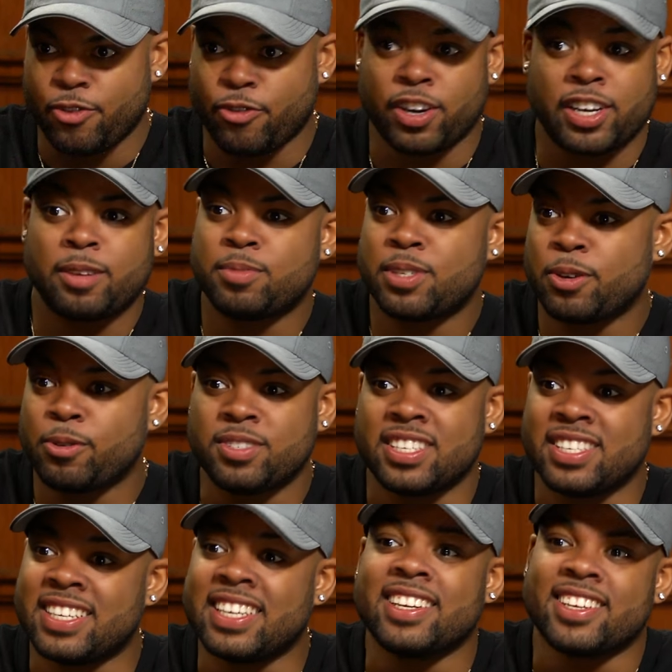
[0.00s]
Run-DMC was
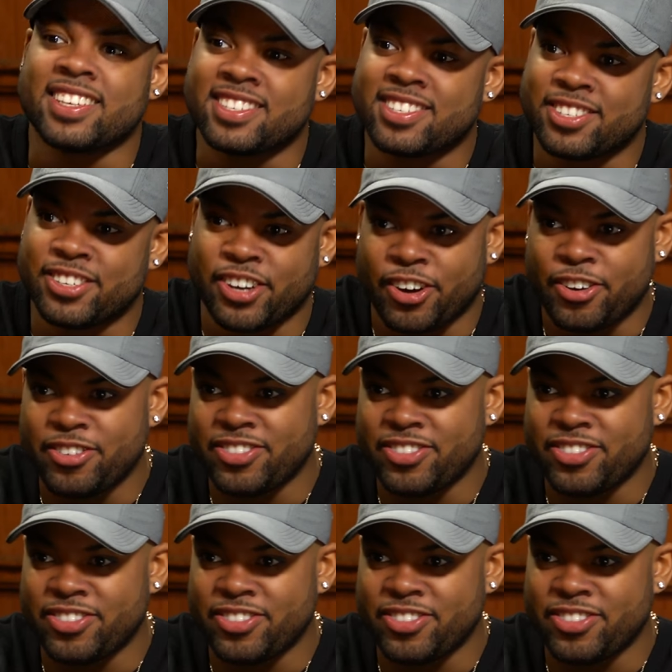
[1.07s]
Adidas, you know?